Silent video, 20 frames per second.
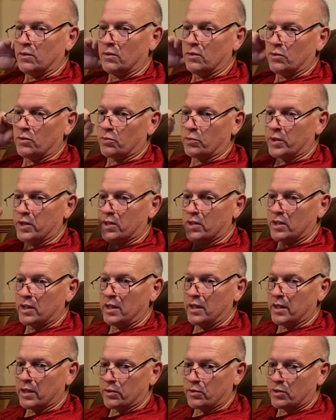as we see
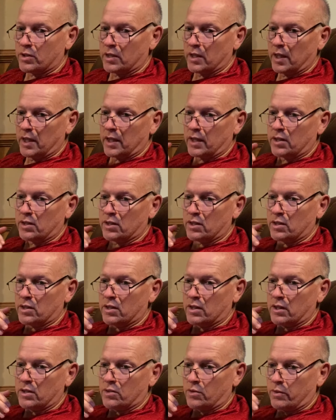those things, it's,
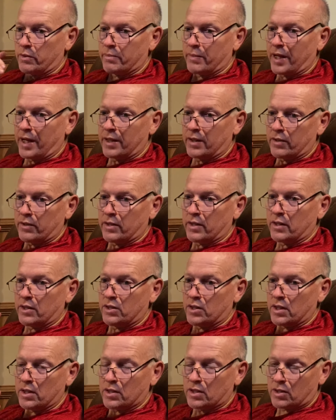it's a reminder that
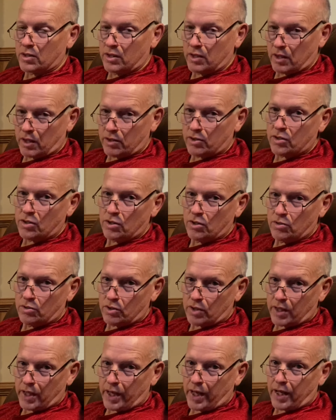Jesus does use
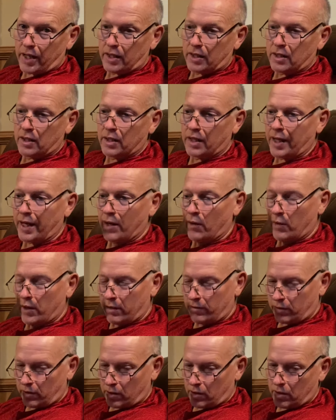that.
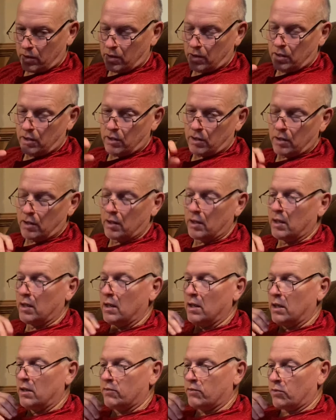However,
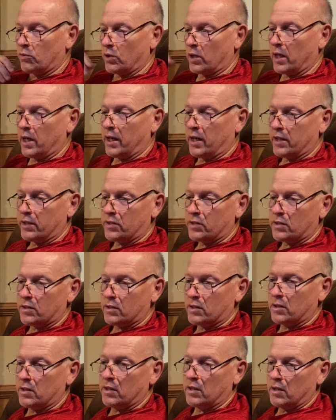for us,
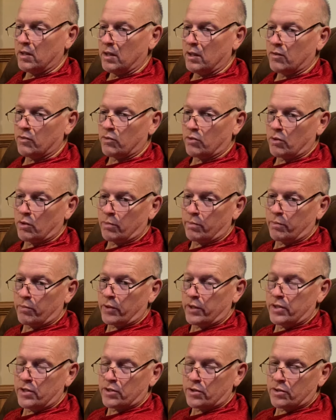for
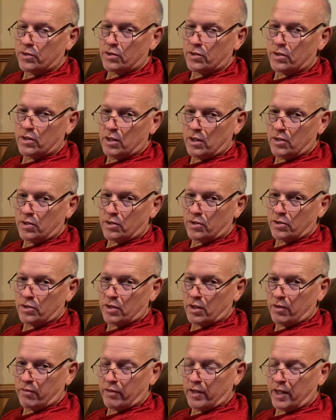preachers, teachers, and
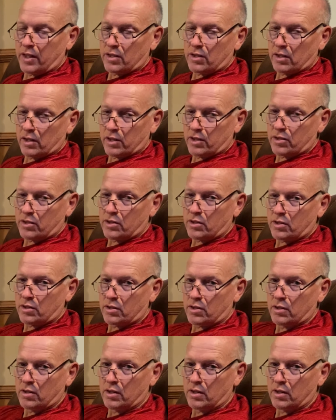evangelists,